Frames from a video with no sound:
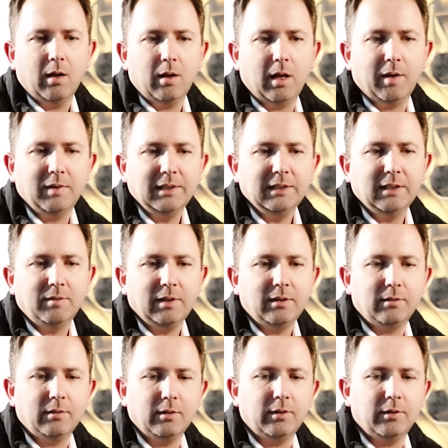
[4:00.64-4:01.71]
having said that,
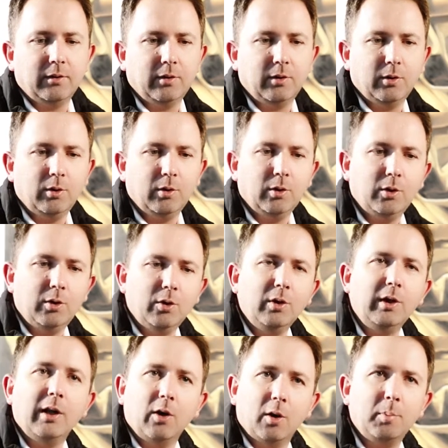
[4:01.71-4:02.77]
you do
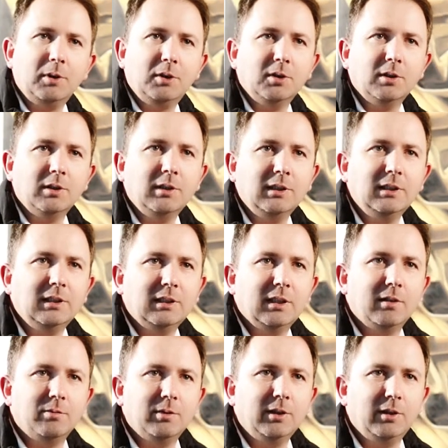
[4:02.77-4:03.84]
get opportunities, and
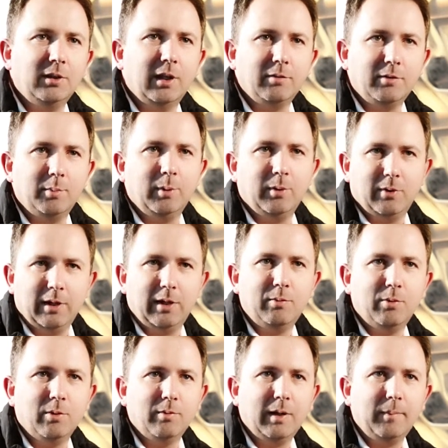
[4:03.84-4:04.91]
I think you have to be ready
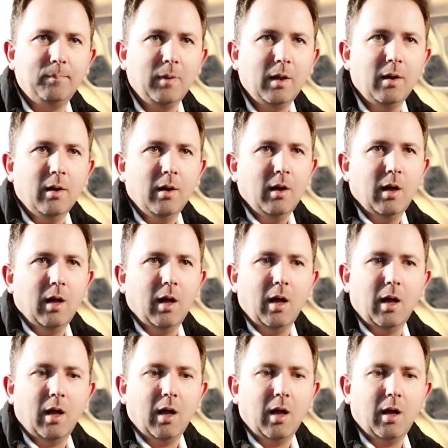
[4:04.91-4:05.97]
for them.
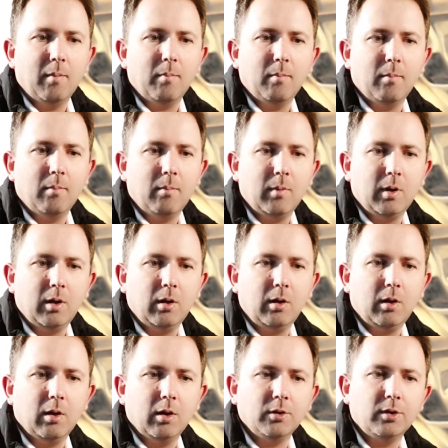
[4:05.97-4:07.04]
Um,
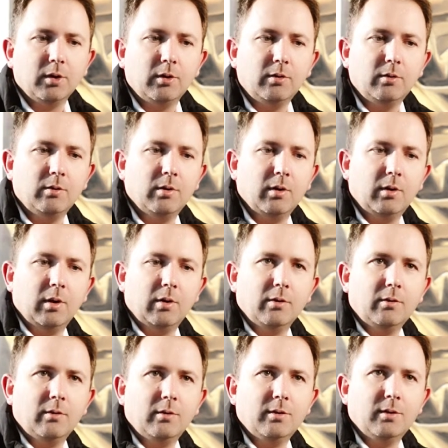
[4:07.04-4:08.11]
you know, so so
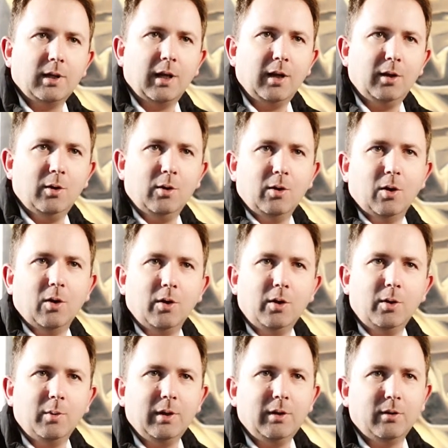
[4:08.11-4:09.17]
don't say you can't
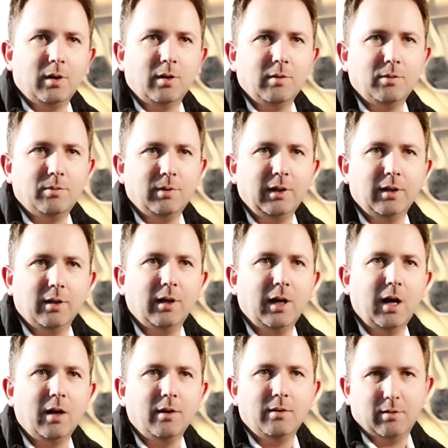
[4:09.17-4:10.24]
do it. Rather, figure it
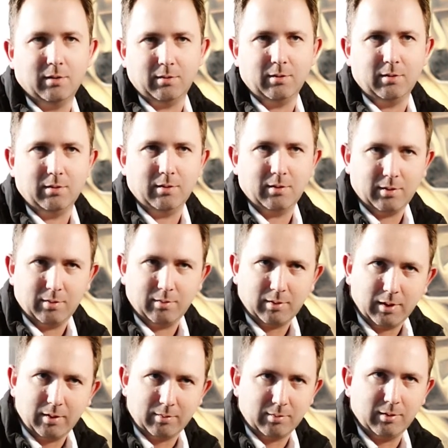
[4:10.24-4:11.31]
out and
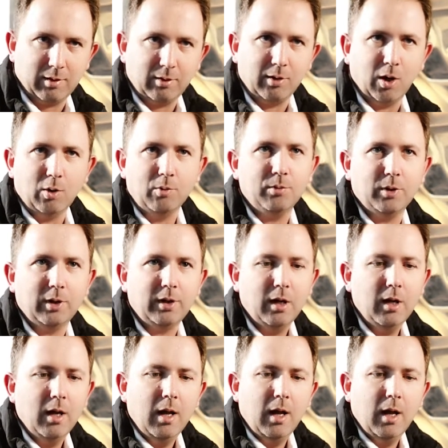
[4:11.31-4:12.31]
and, and go for it.